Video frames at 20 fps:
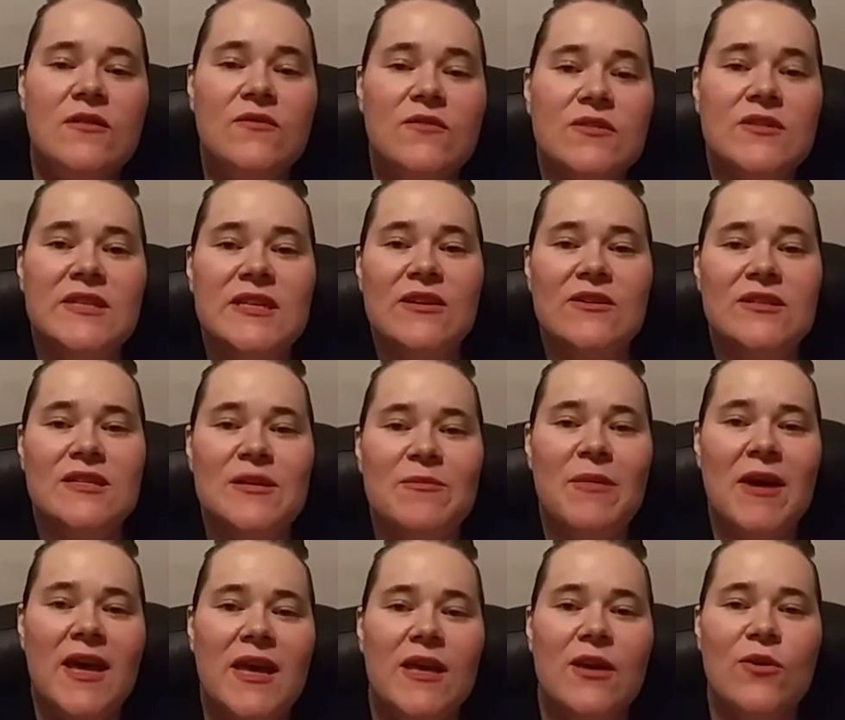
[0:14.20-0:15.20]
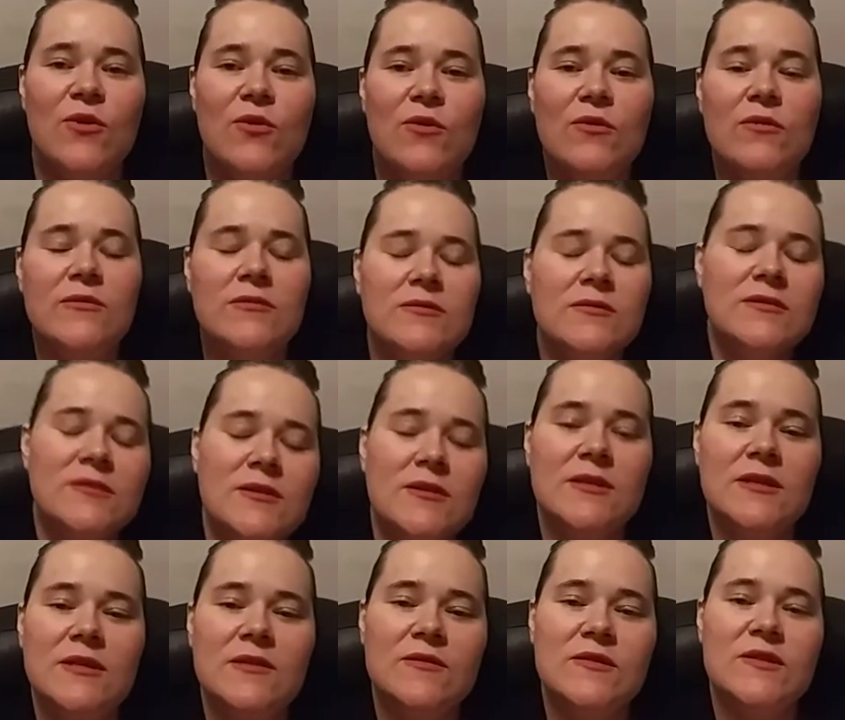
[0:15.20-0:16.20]
Cinco de Mayo.
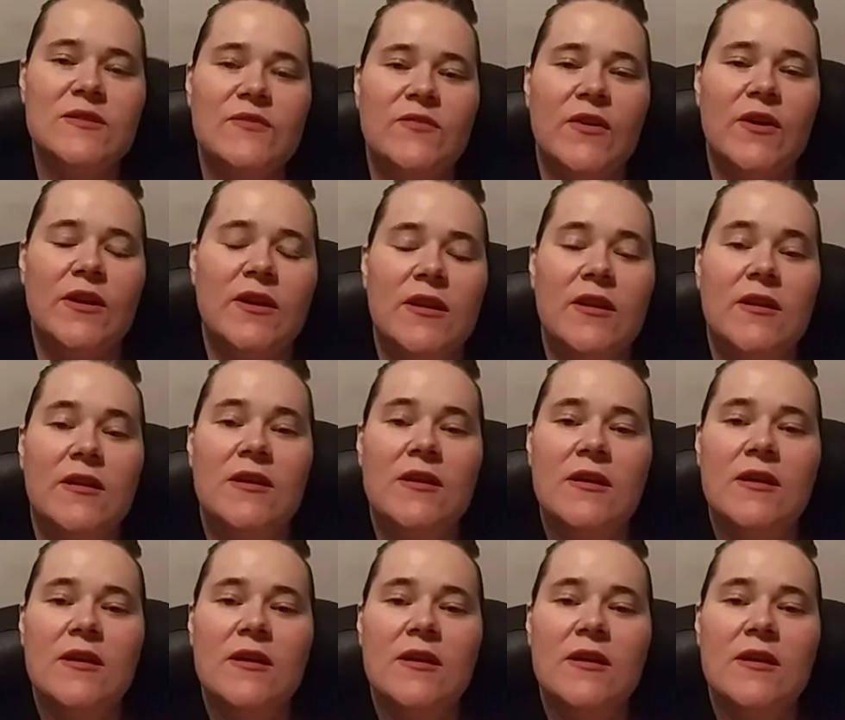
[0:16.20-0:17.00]
It was fun.